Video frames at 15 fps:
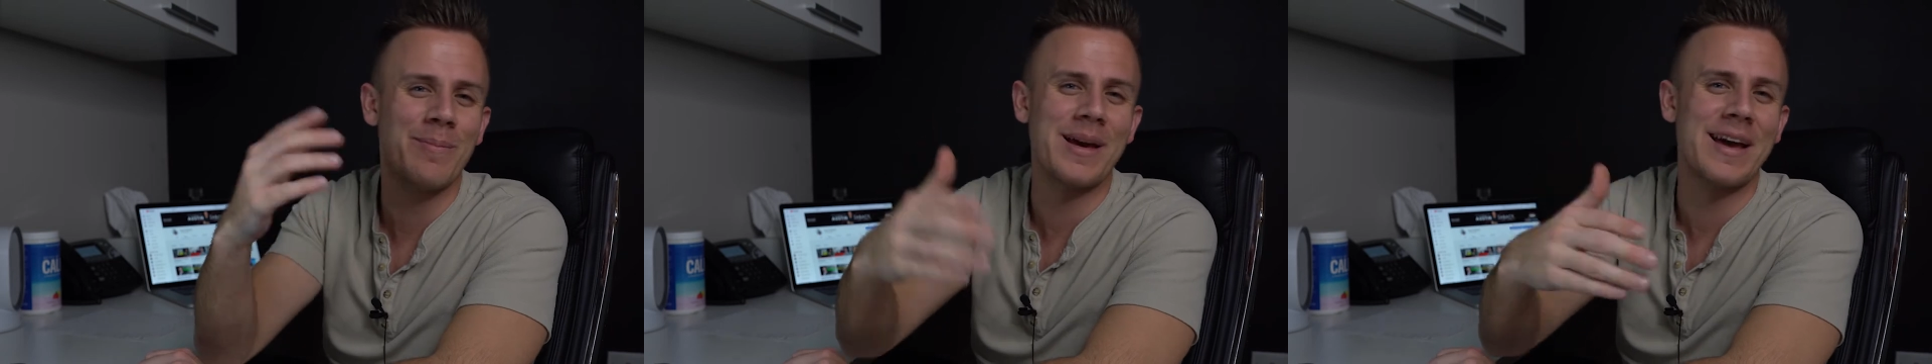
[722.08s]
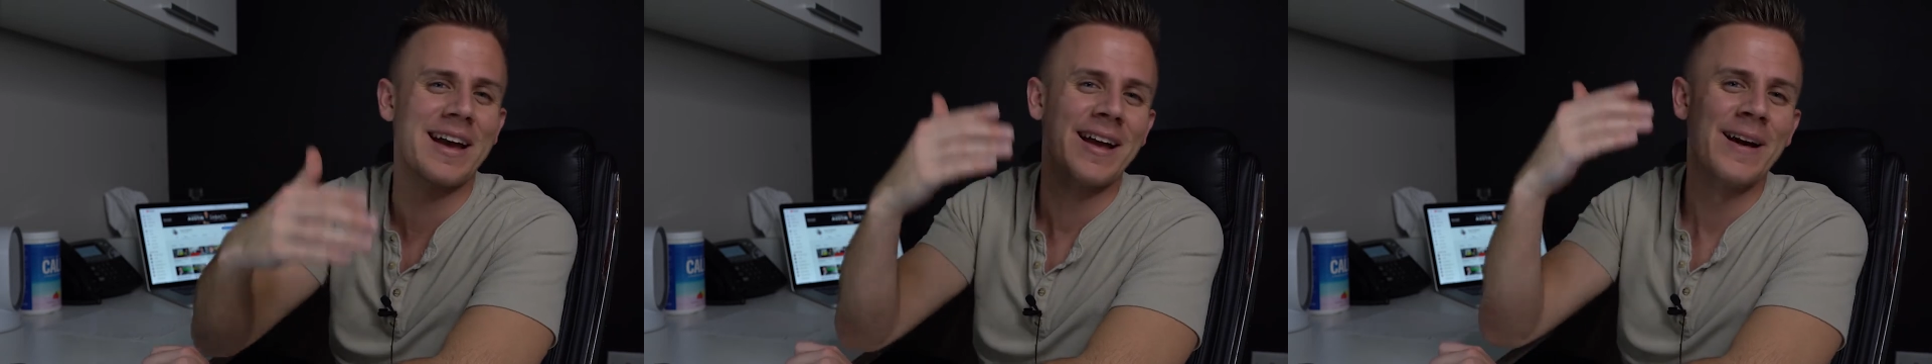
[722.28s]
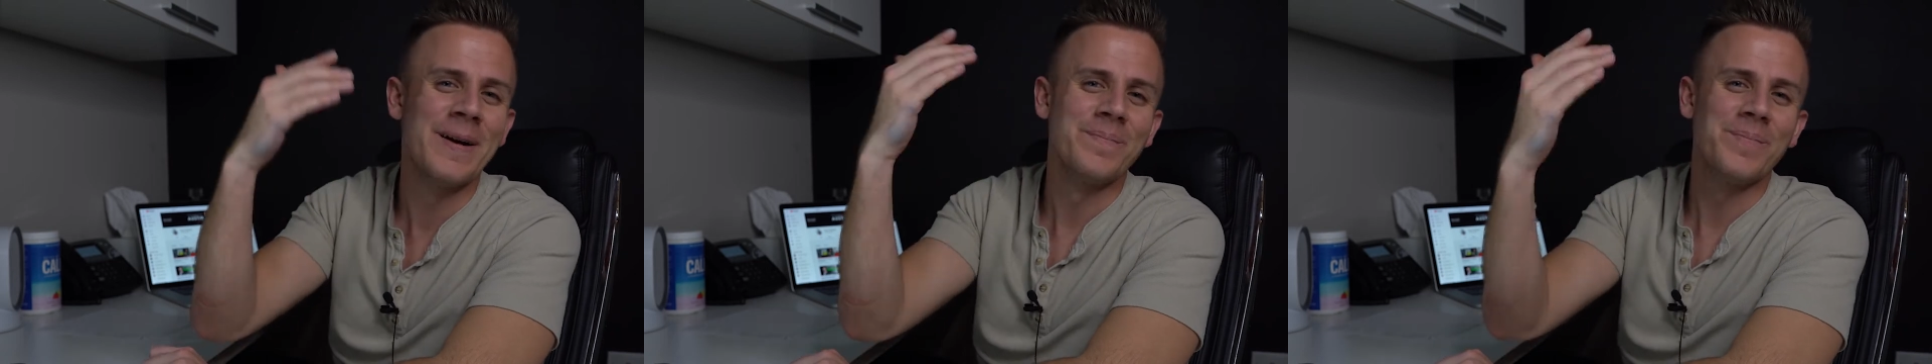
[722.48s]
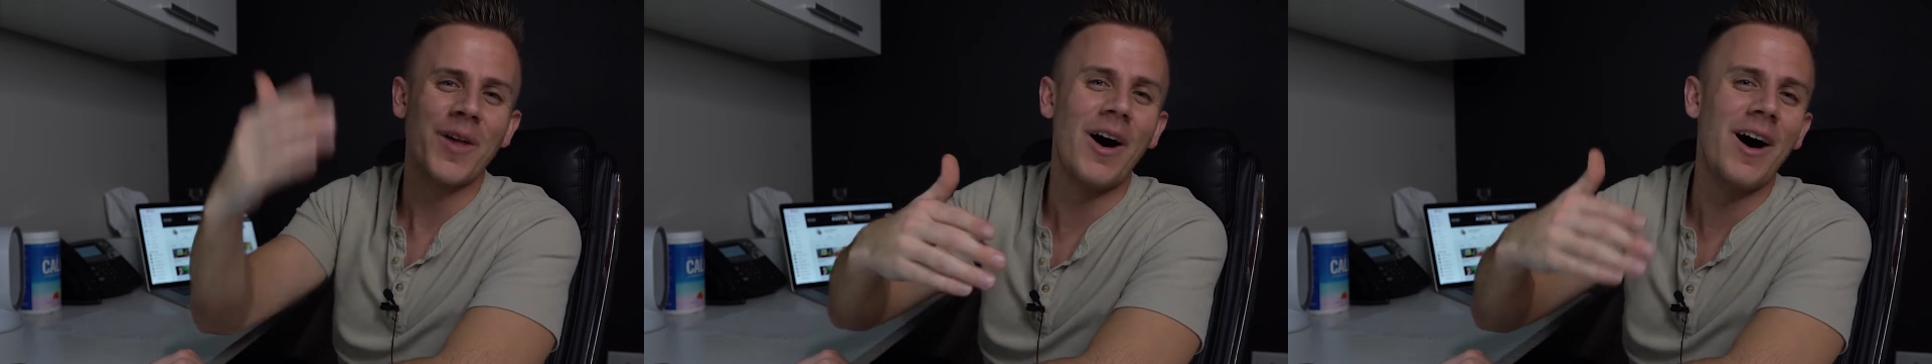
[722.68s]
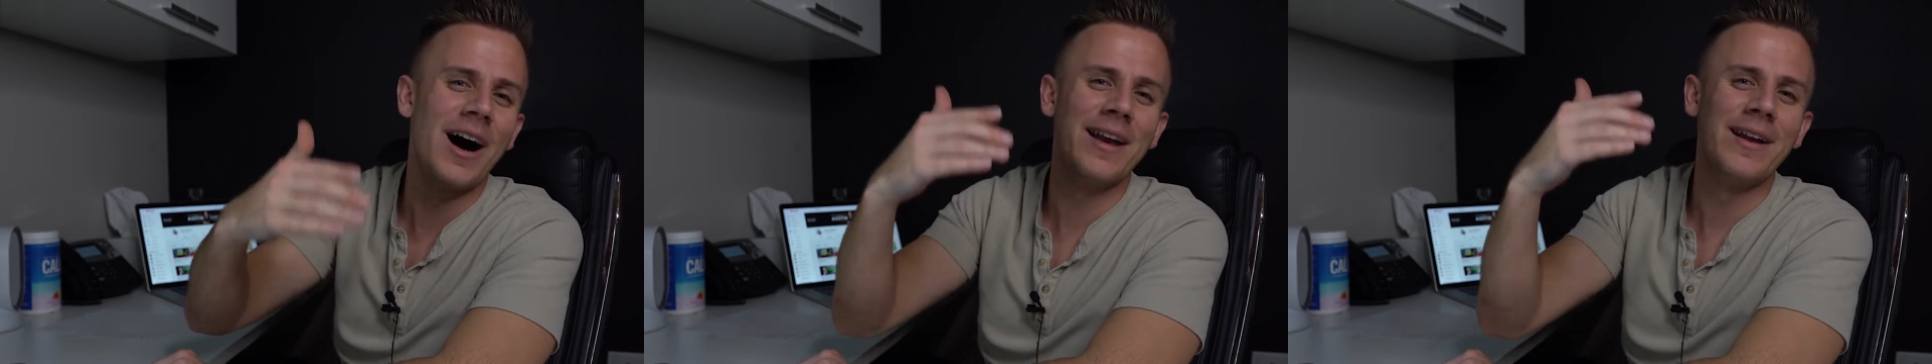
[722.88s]
big
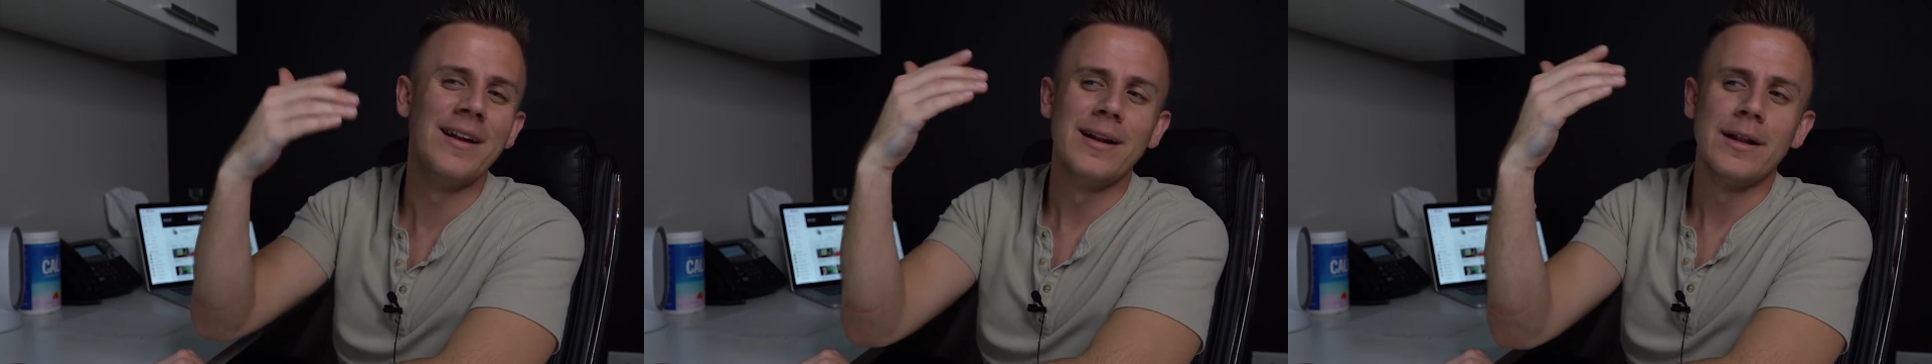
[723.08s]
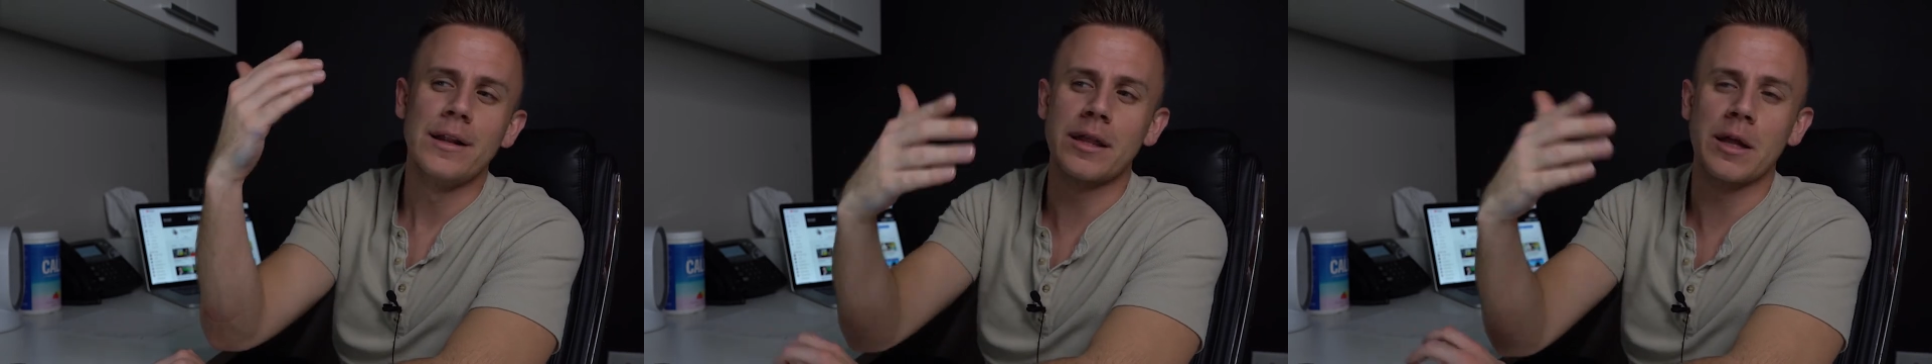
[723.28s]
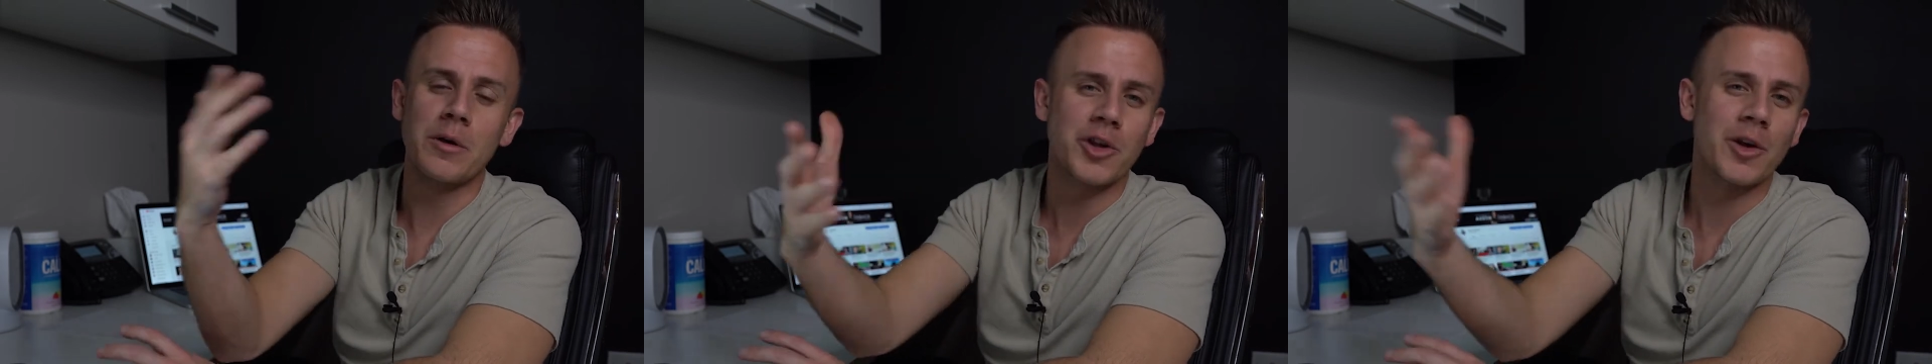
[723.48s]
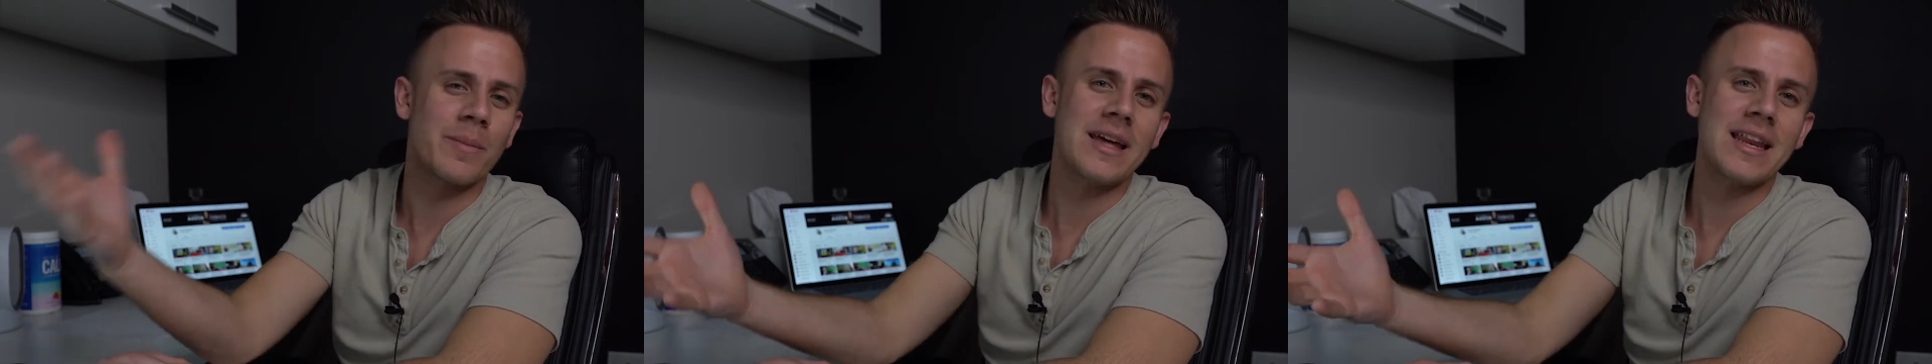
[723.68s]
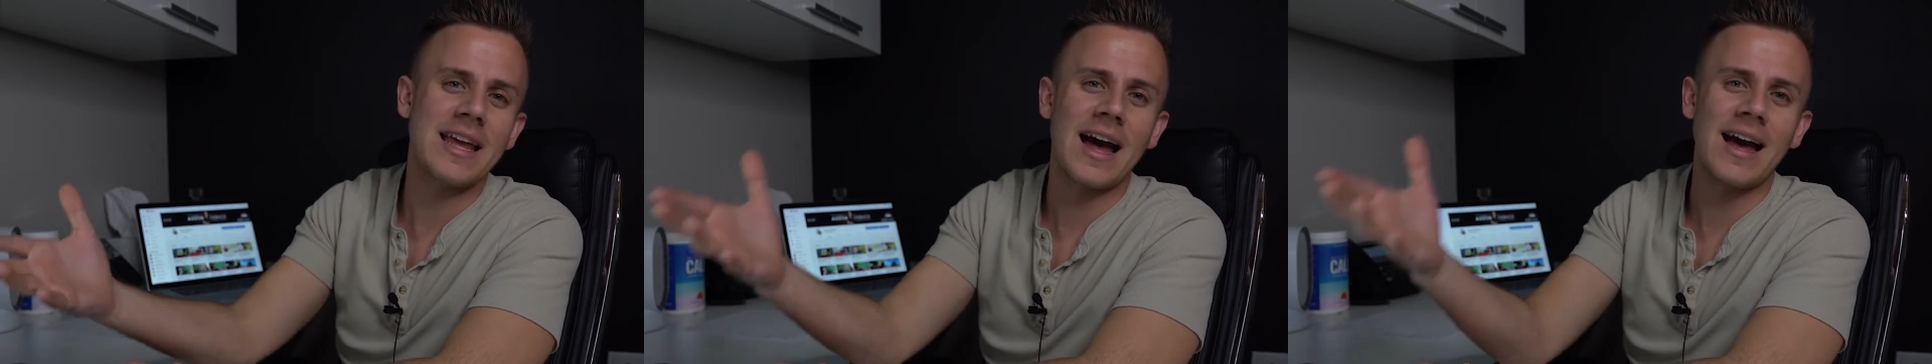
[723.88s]
on social
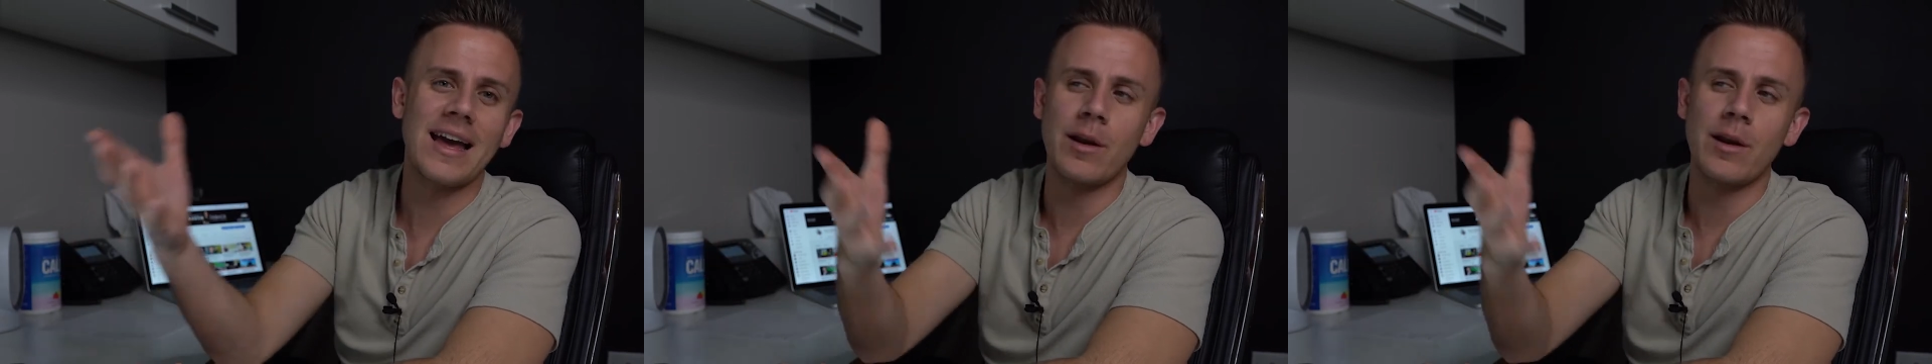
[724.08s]
media